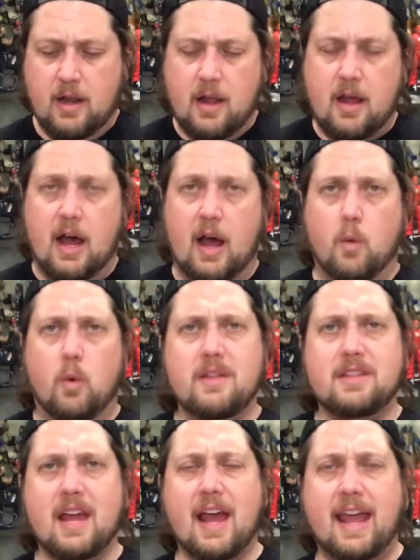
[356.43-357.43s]
Uh,
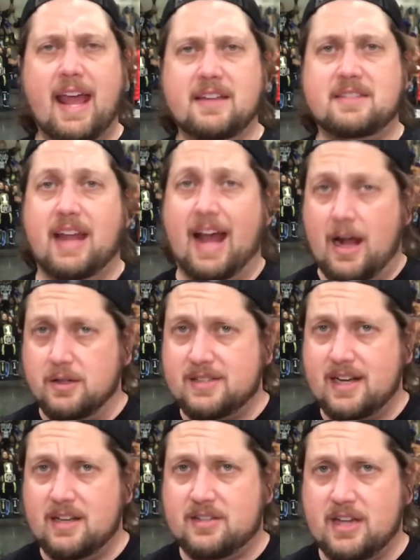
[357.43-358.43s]
one thing I can say,
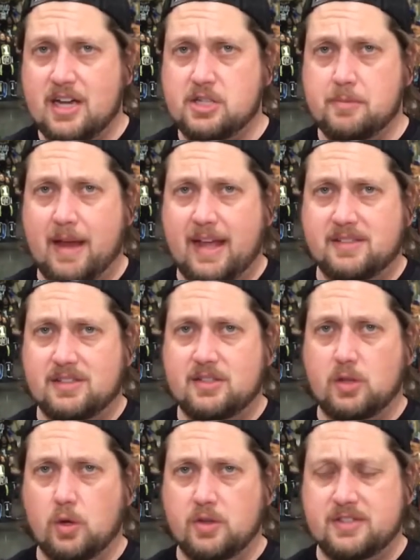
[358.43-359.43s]
outside of Sasha Banks,
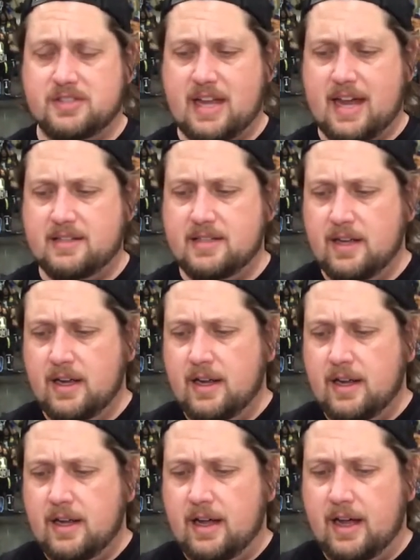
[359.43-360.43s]
this whole set
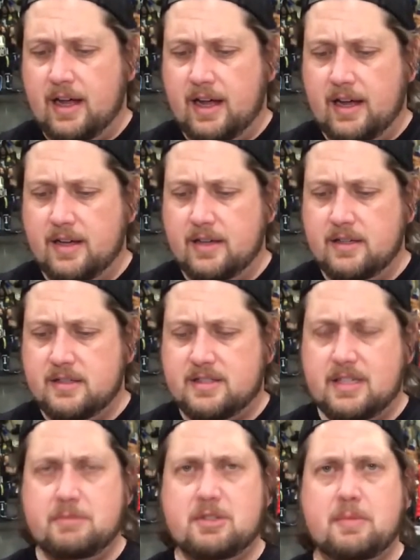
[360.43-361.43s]
uh,
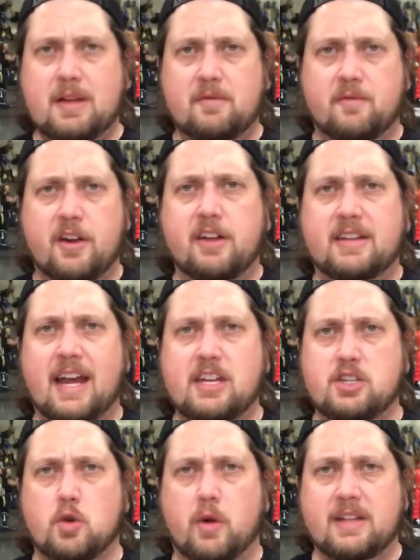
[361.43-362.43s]
seems to be very
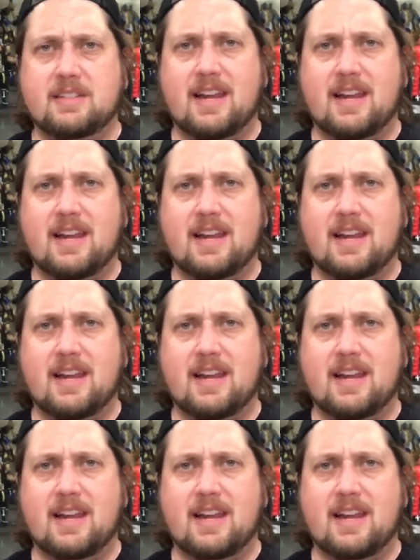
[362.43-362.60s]
tight joints.